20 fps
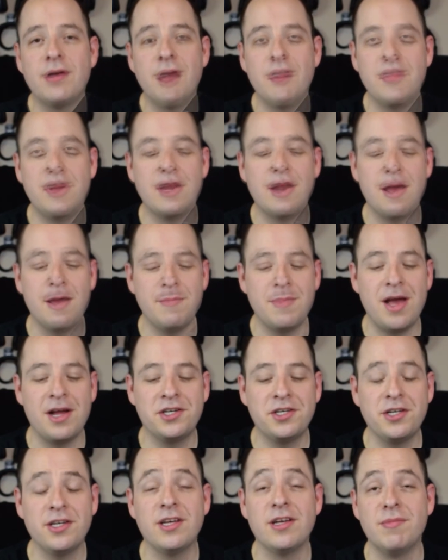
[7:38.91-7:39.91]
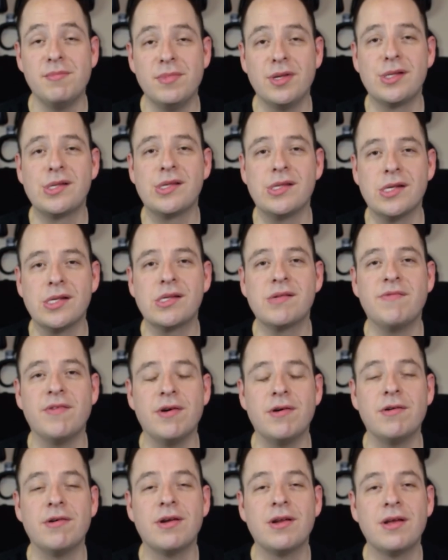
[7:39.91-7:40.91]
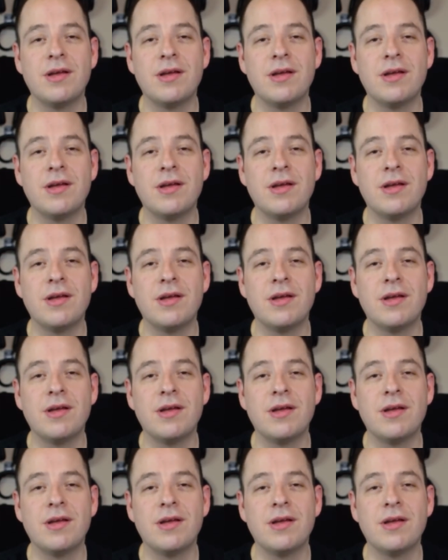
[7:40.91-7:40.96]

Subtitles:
I mean, I'm actually going to miss this phone.